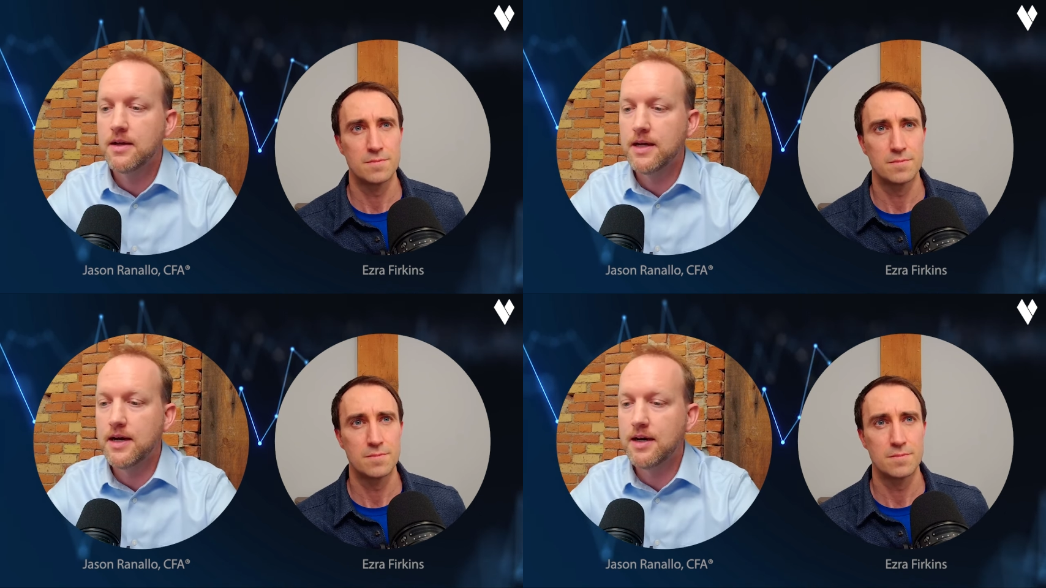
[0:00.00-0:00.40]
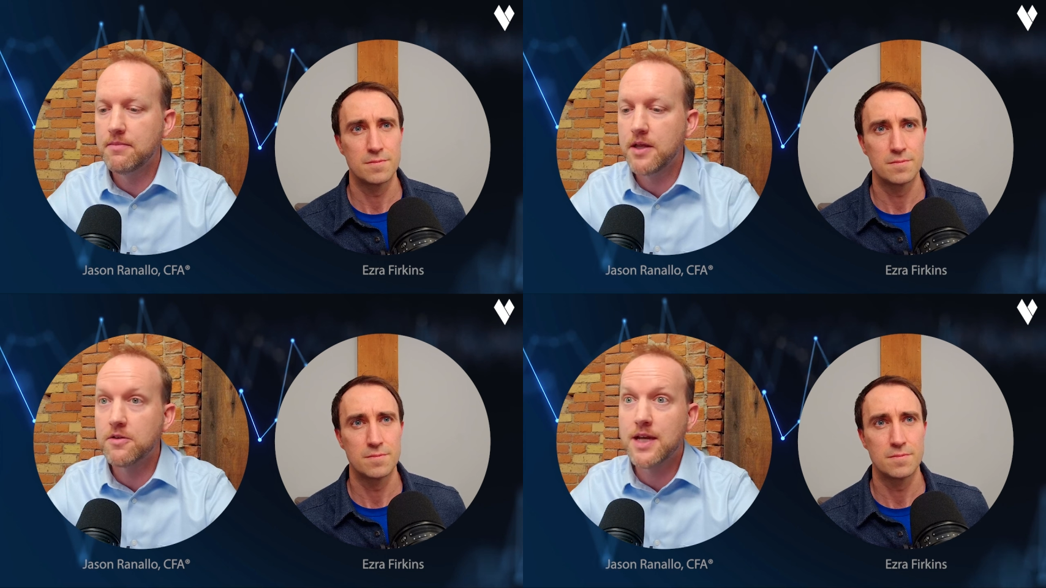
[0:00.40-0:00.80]

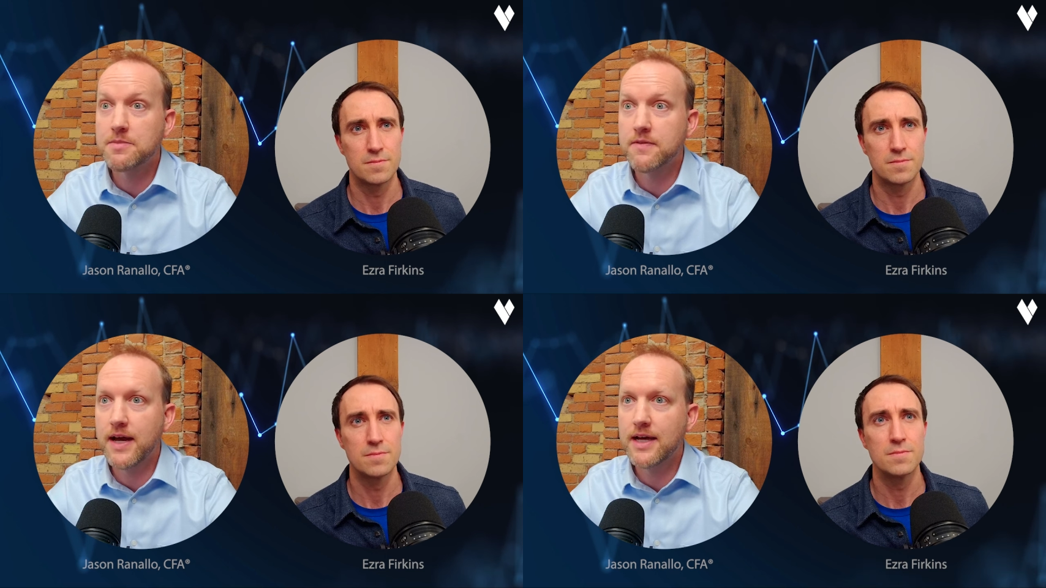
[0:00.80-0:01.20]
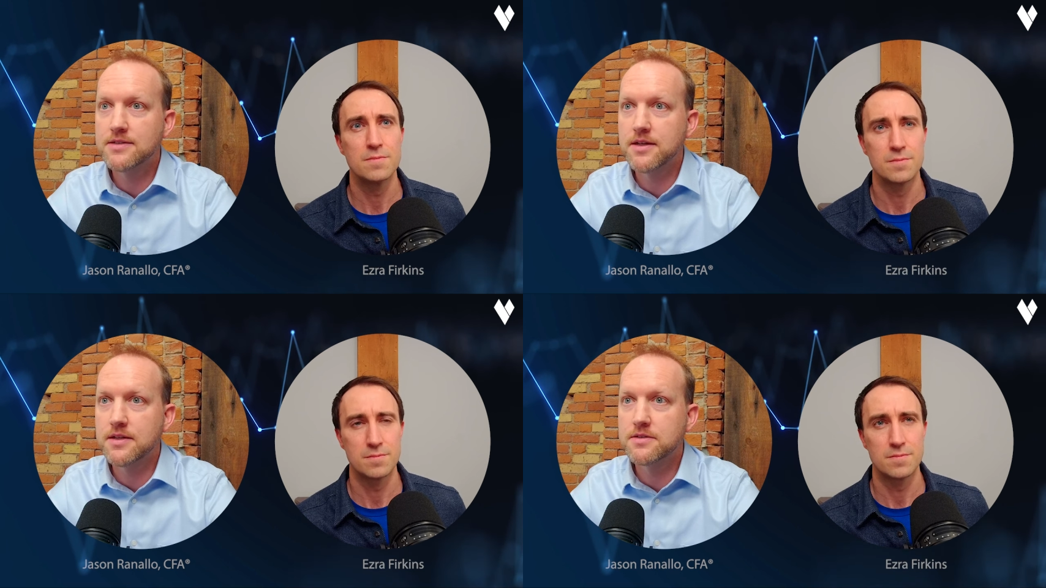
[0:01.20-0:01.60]
Speaker 1: um, other types of
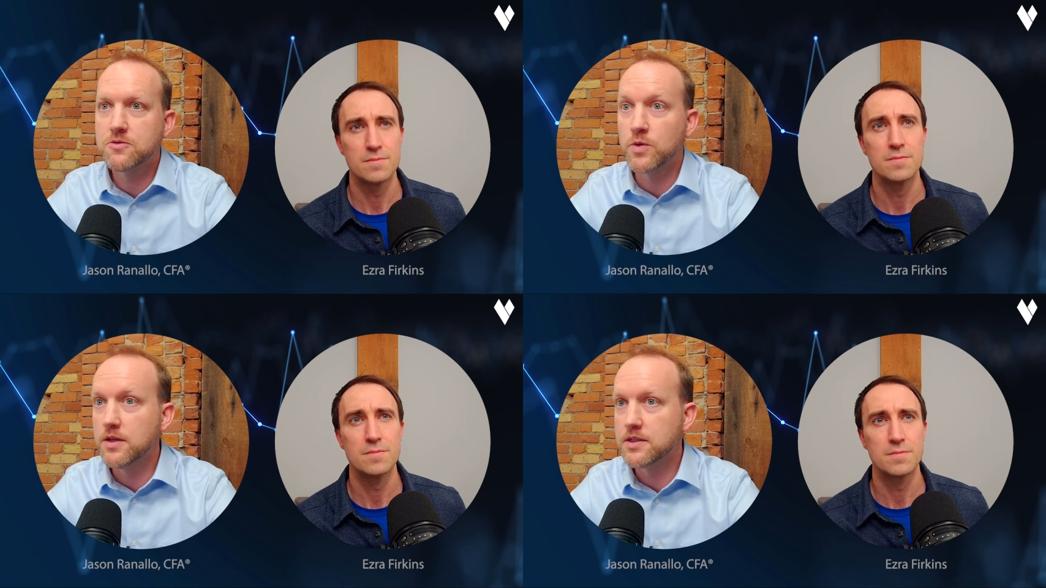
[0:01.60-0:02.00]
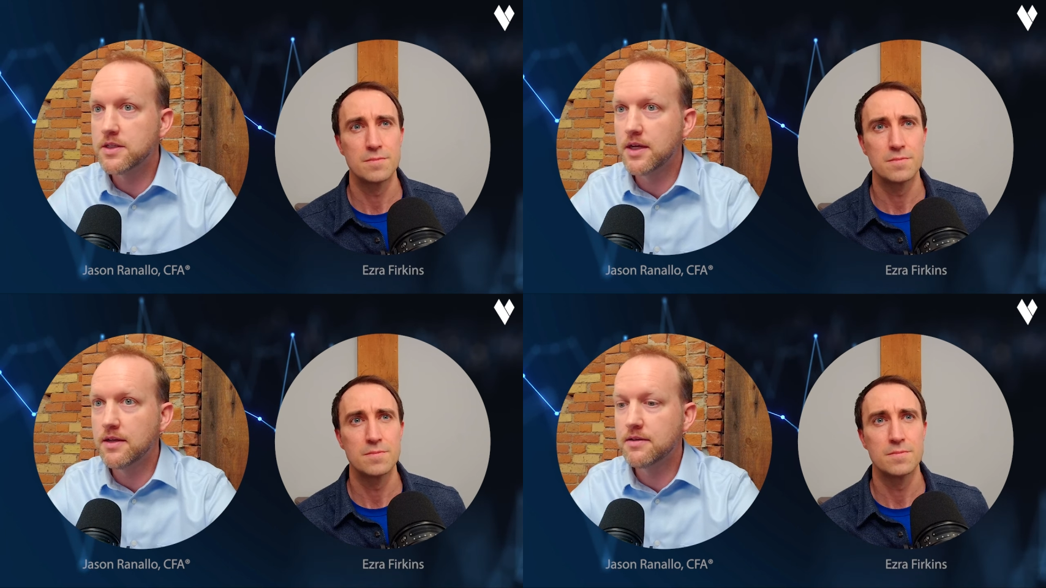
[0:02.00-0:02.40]
assets, real
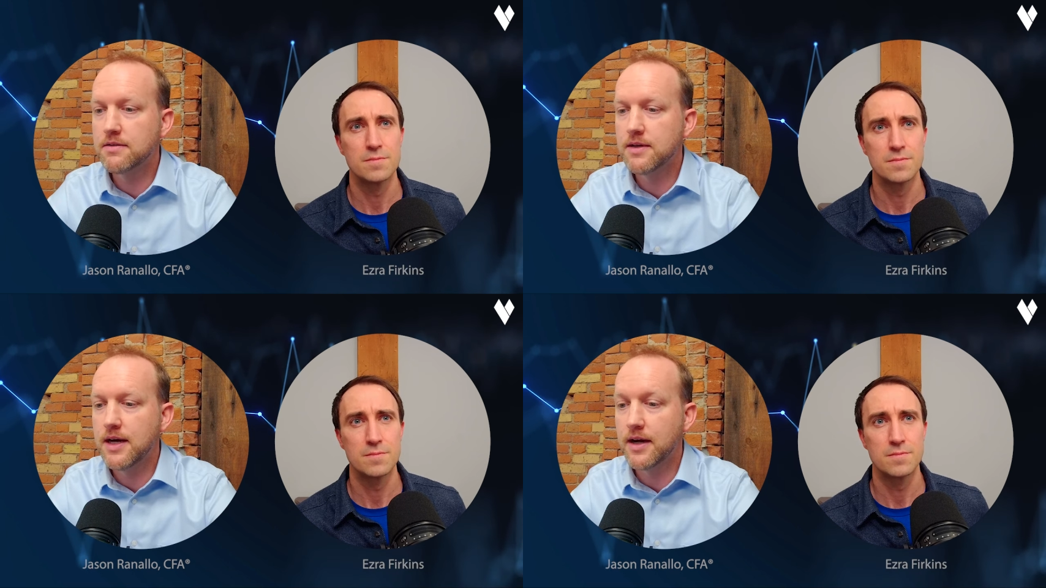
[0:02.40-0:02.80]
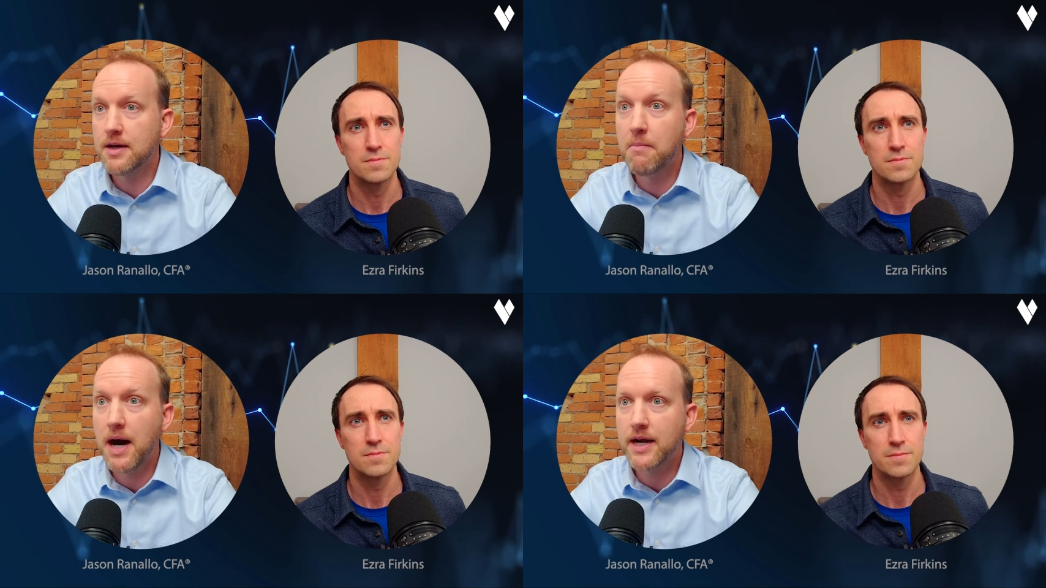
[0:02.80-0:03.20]
estate, uh,
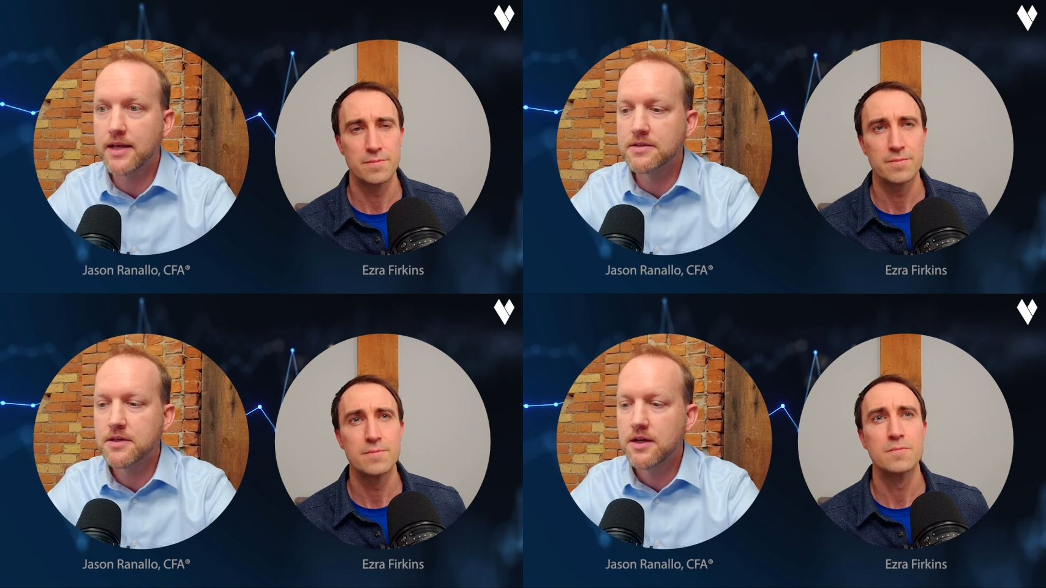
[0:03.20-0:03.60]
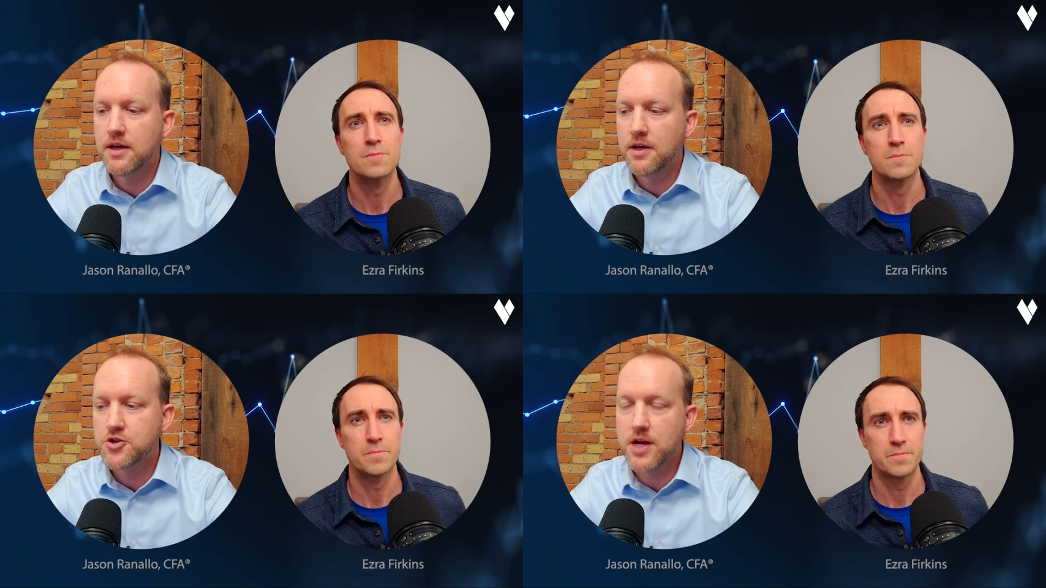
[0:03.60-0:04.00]
commodities,
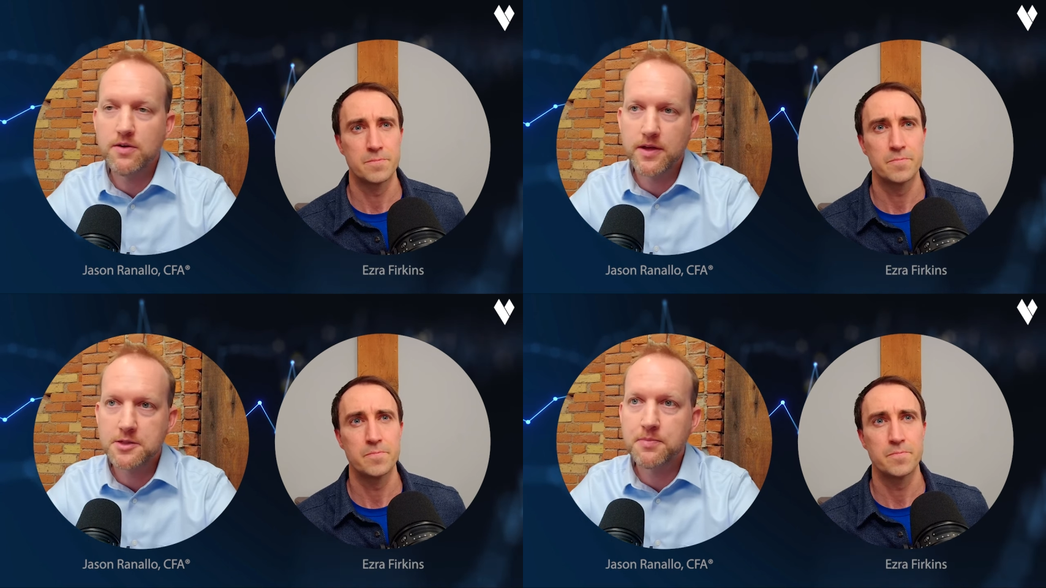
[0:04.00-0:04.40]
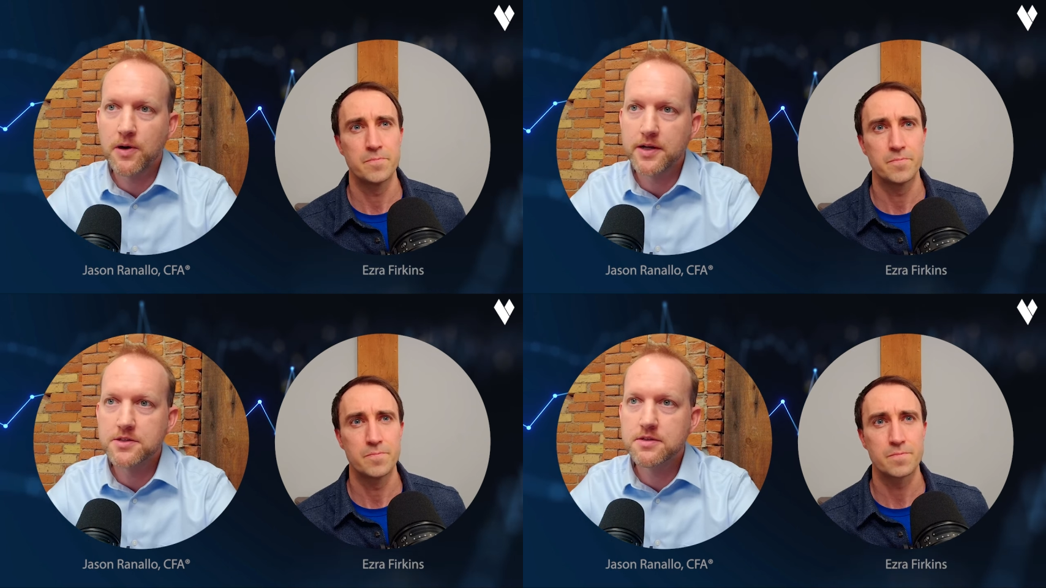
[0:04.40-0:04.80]
generally it's
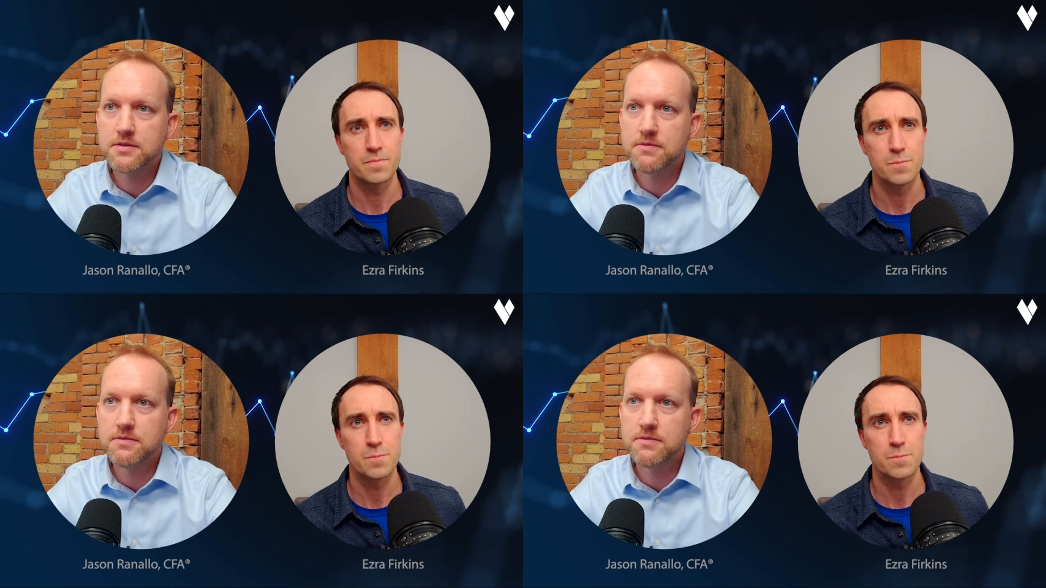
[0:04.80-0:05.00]
priced